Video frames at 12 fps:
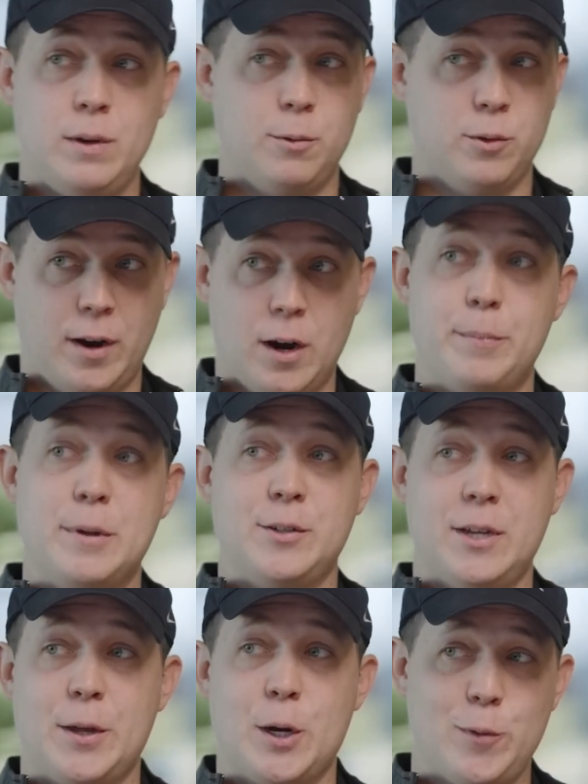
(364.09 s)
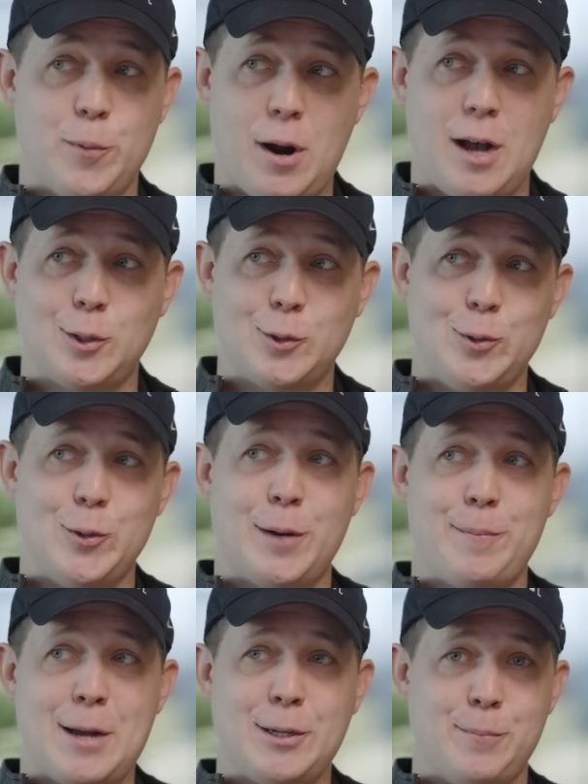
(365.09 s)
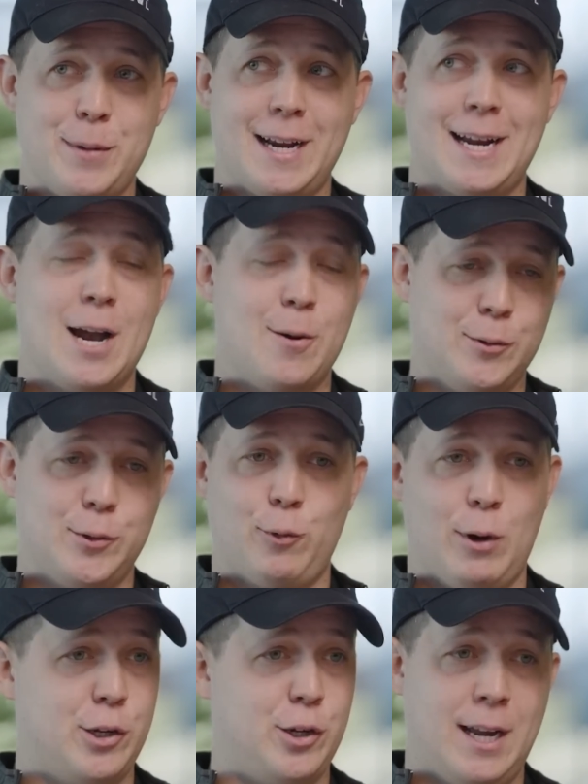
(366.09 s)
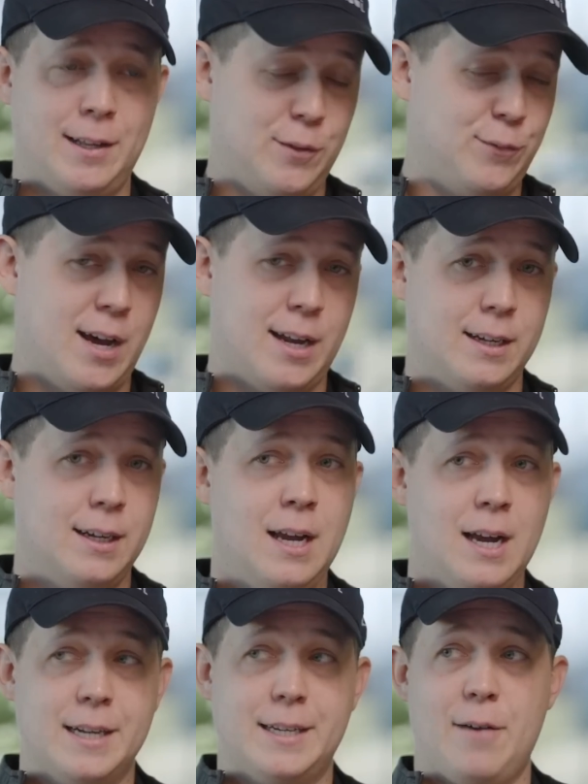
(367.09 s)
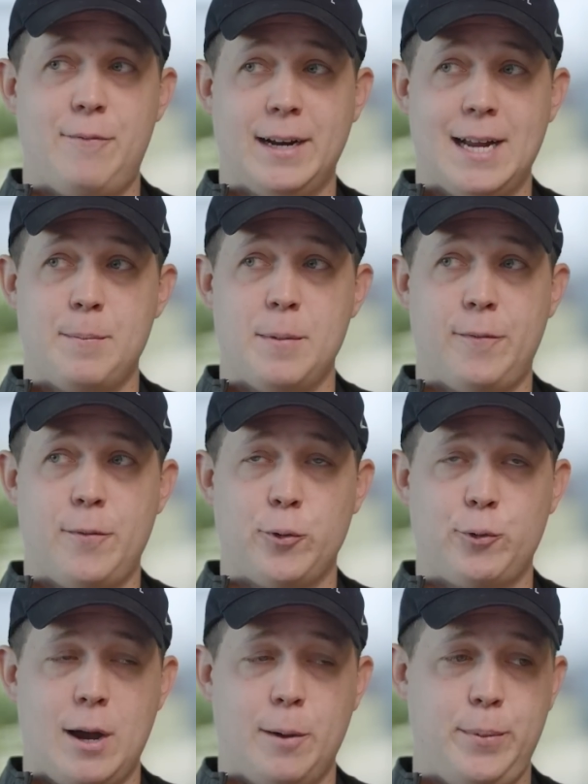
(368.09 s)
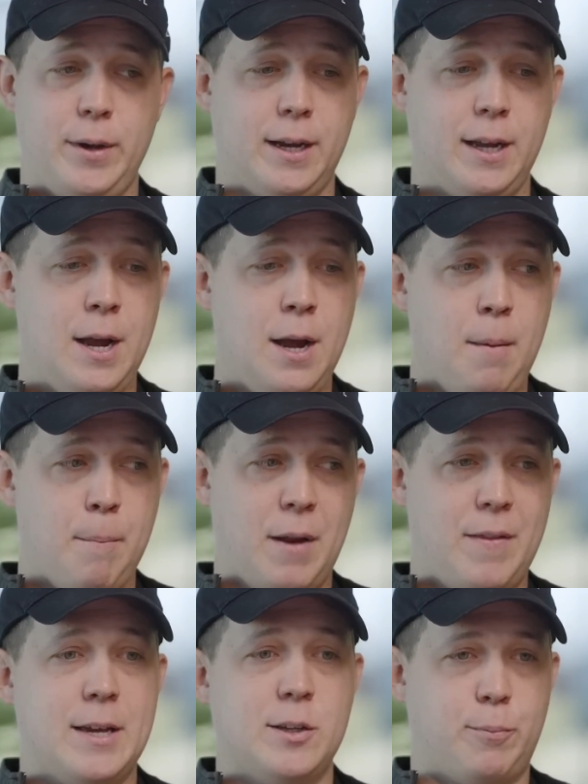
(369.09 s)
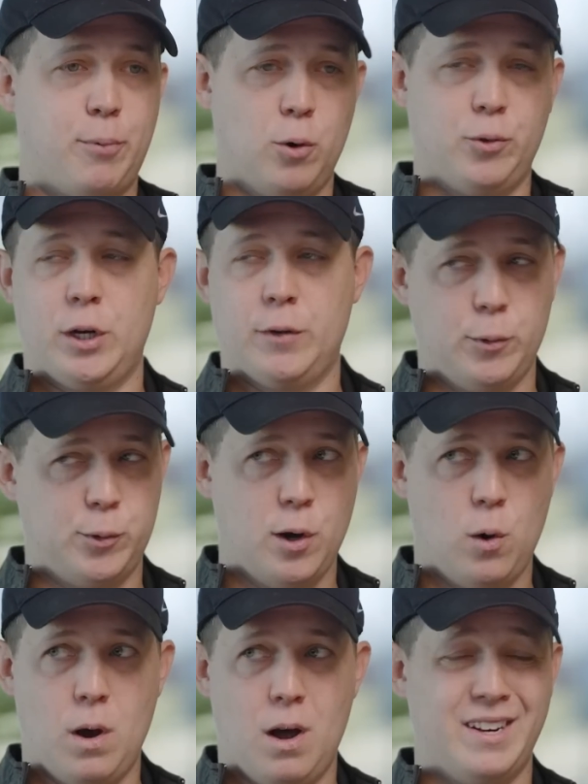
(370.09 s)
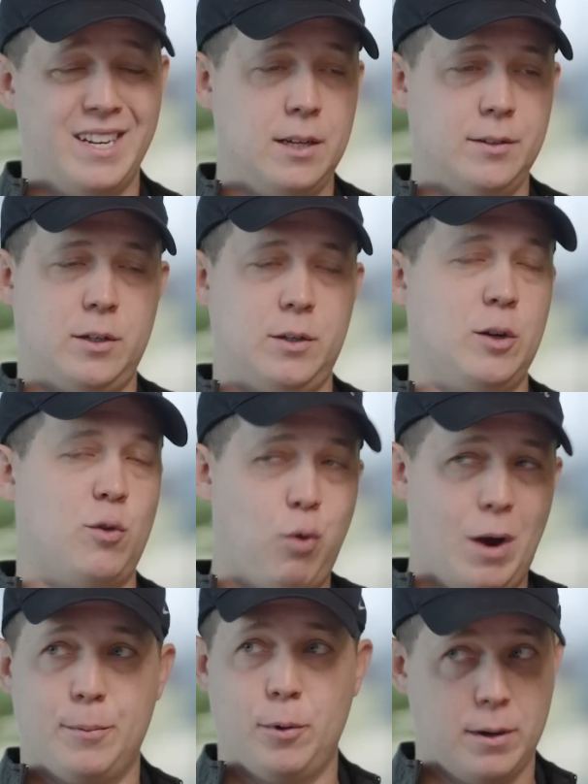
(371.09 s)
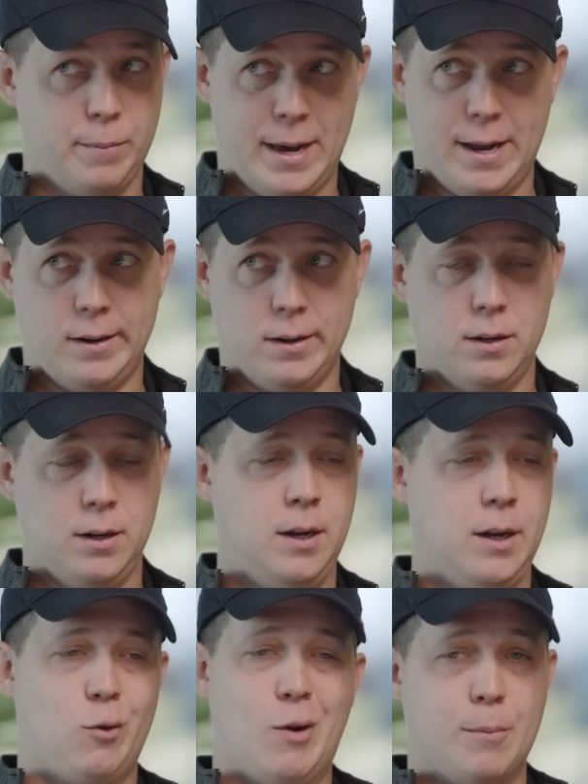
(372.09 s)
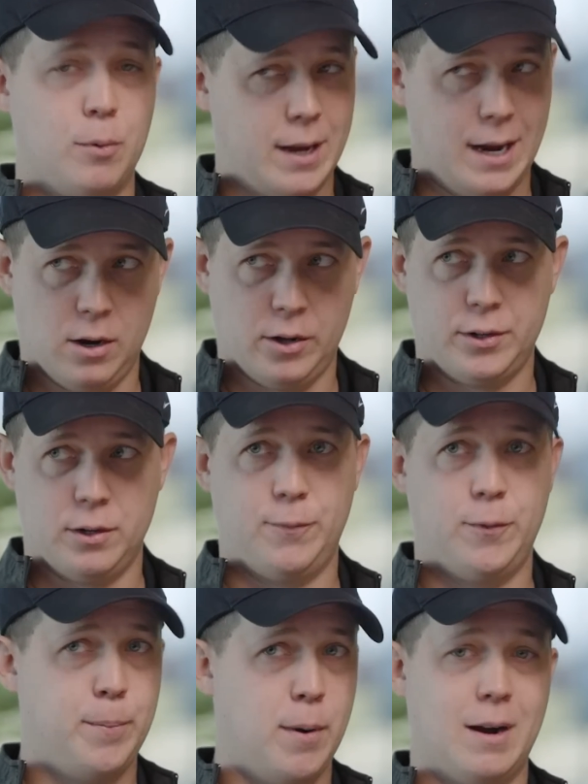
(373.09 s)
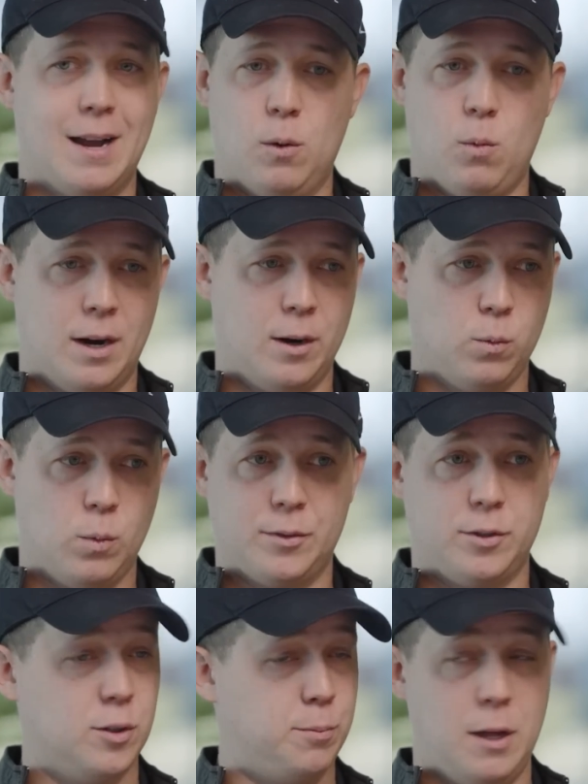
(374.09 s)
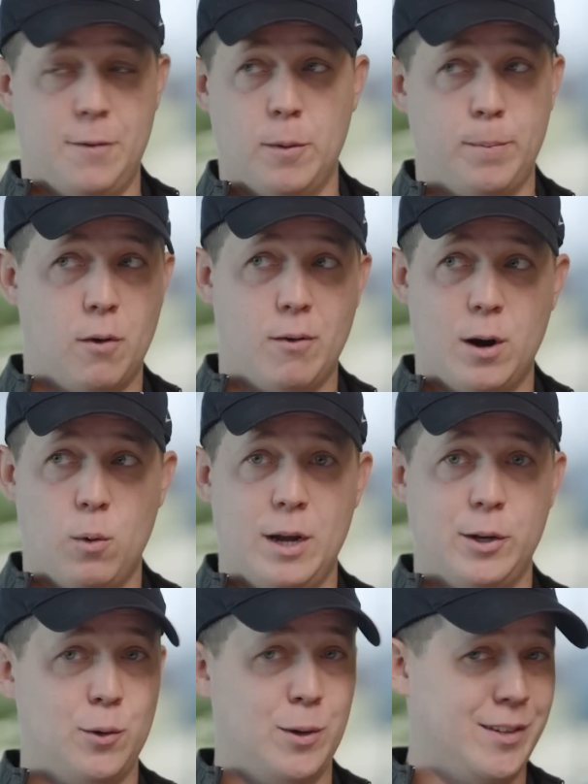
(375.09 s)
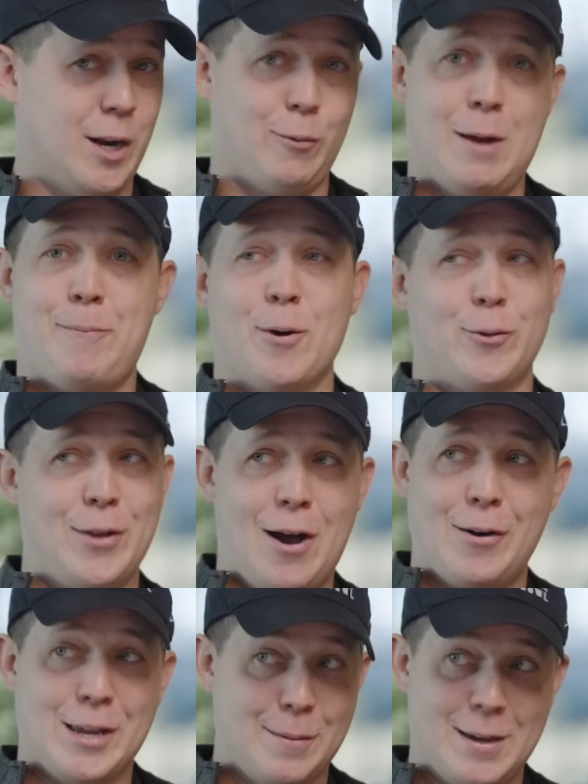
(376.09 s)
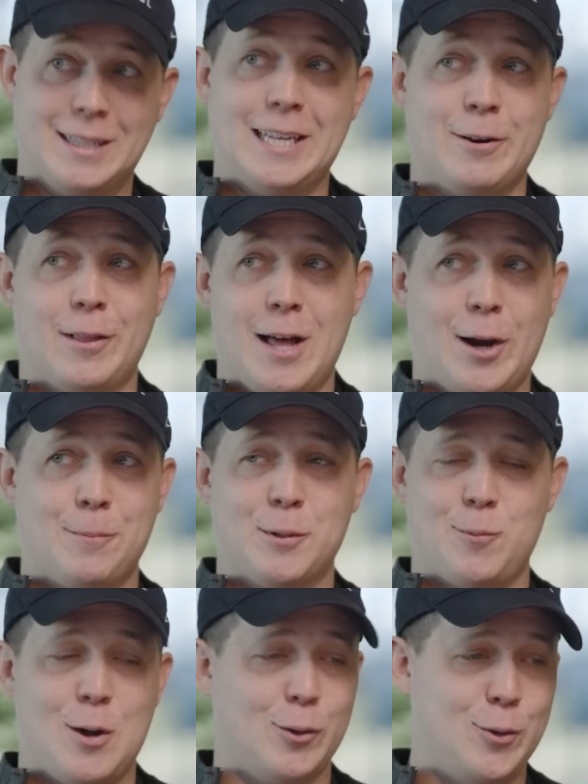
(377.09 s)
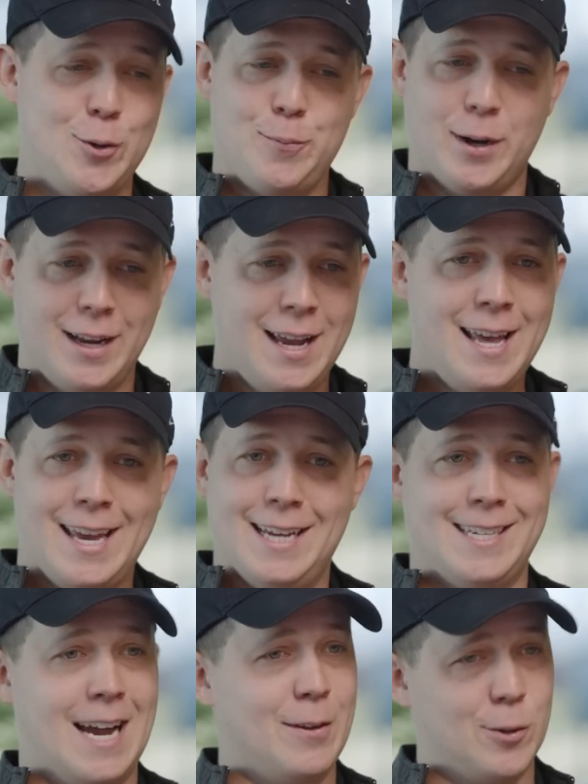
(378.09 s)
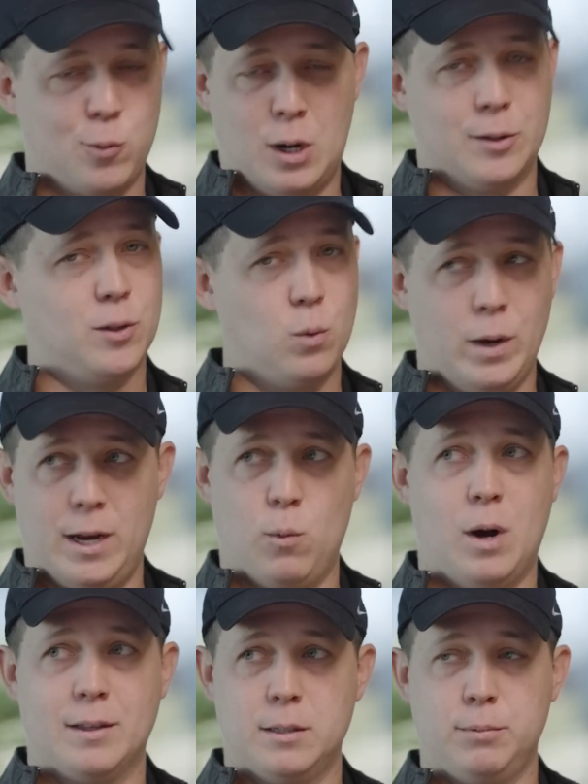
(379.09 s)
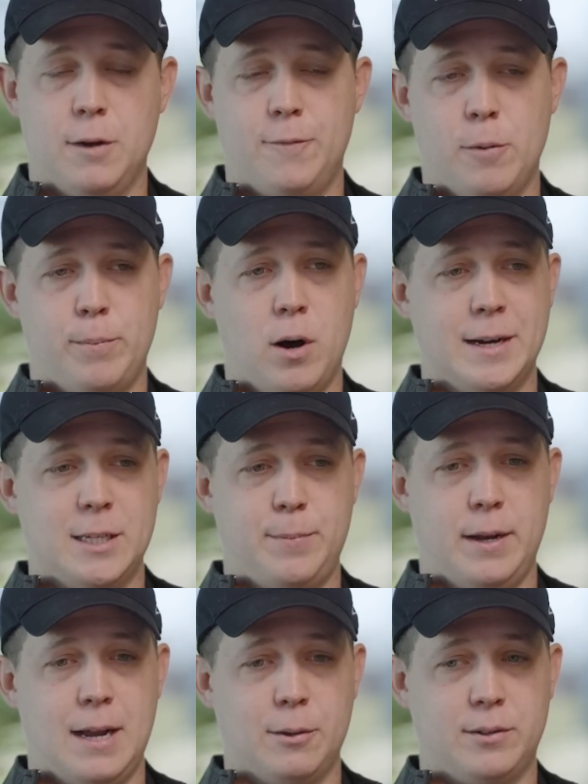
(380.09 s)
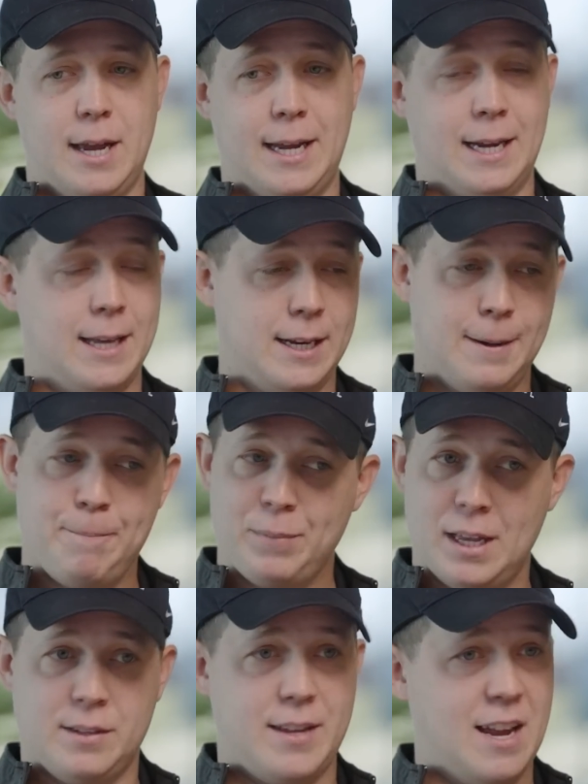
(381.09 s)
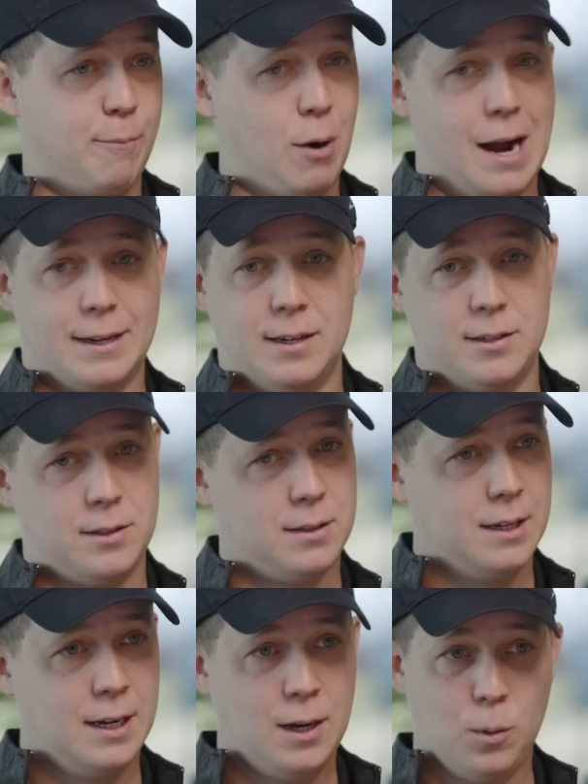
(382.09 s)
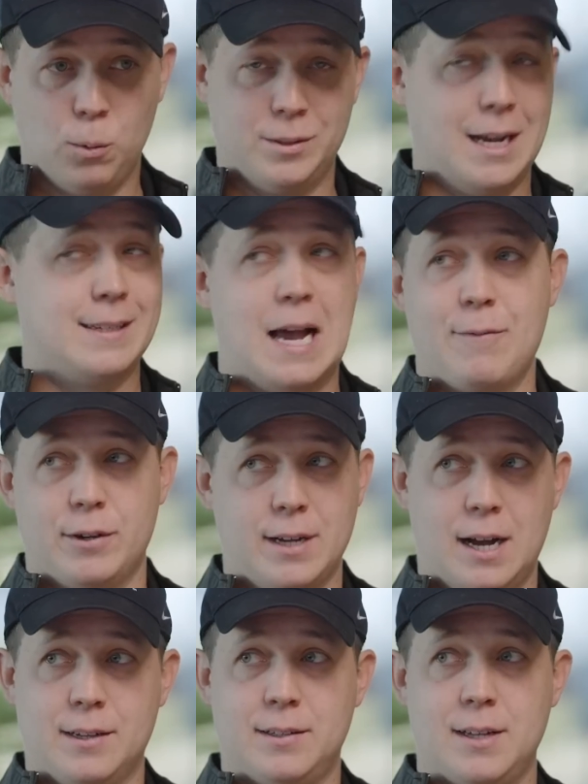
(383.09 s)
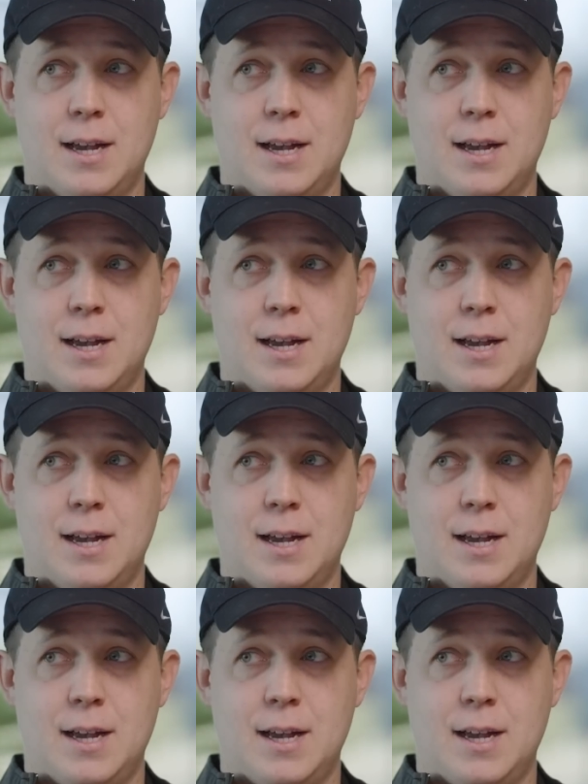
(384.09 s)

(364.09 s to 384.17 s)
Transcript: He was very busy in the interview process, you can imagine, being a guy who has a great chance, if not a definite guy, to be a first-round pick. But I think he's approached the interview so well. And he is an incredible competitor. Incredible character, football guy that wants to just play football right away too. He's got a great personality. He could be a leader in the locker room as well too, but he's a guy that just wants to win and wants to play football. He's been outstanding. And then his day of practice was as advertised.